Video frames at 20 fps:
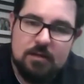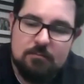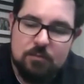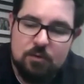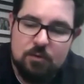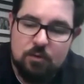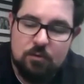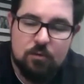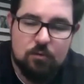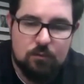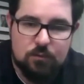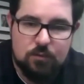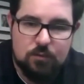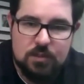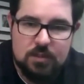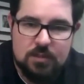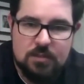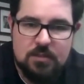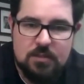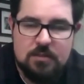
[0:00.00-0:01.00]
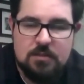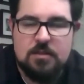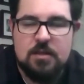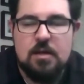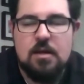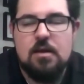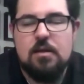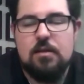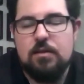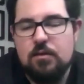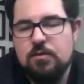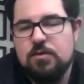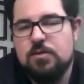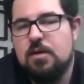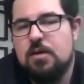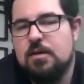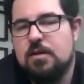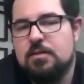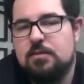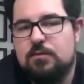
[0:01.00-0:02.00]
non-lawful citizens, those
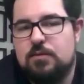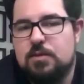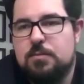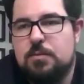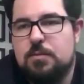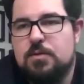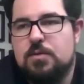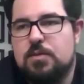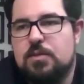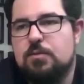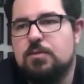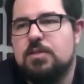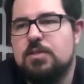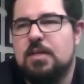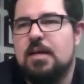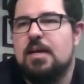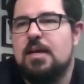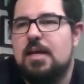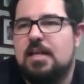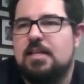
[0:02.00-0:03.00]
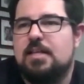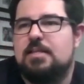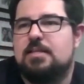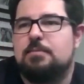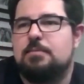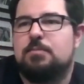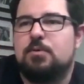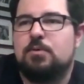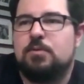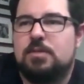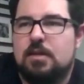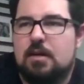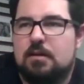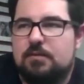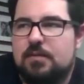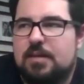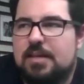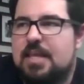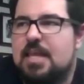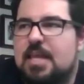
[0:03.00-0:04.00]
kinds of responses. So it's important to kind
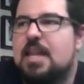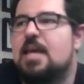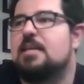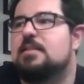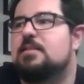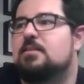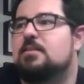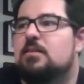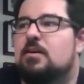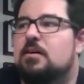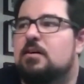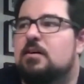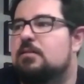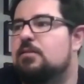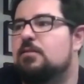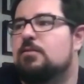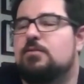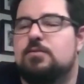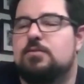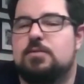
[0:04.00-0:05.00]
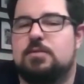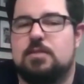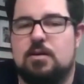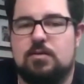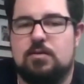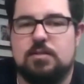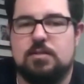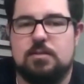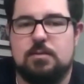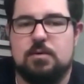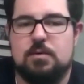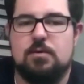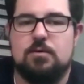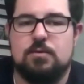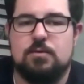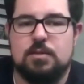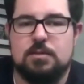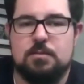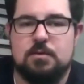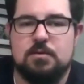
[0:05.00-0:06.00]
of get outside those stereotypical
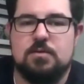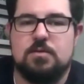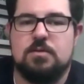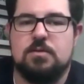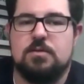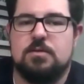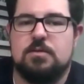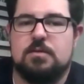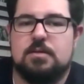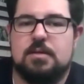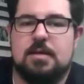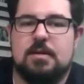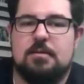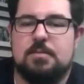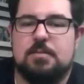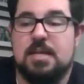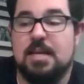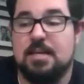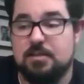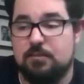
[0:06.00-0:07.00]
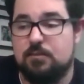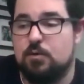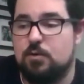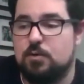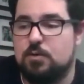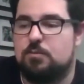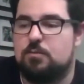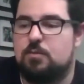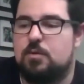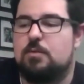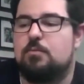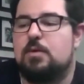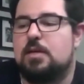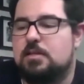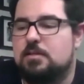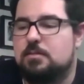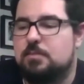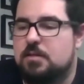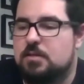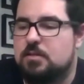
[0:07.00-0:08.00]
responses. Yes, of course, we
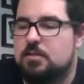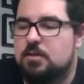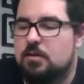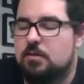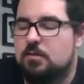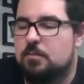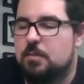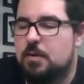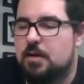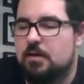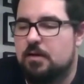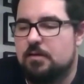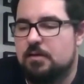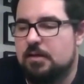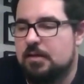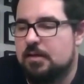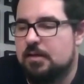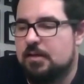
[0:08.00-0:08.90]
need to be concerned about